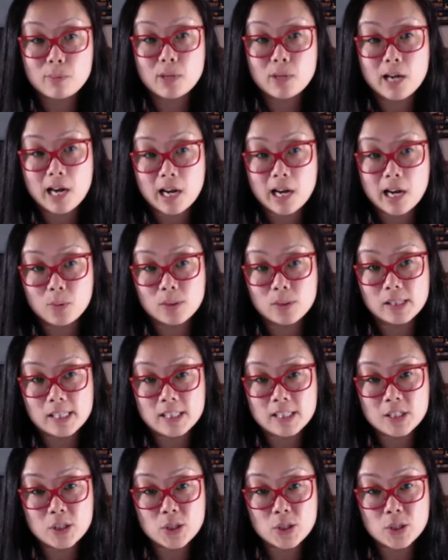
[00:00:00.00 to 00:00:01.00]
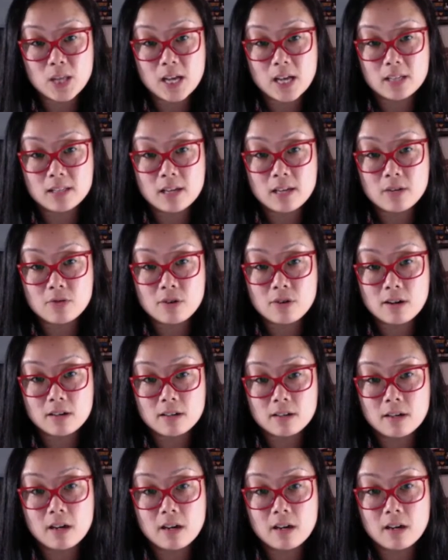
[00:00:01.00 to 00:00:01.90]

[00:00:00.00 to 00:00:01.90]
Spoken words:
but I would listen to that soundtrack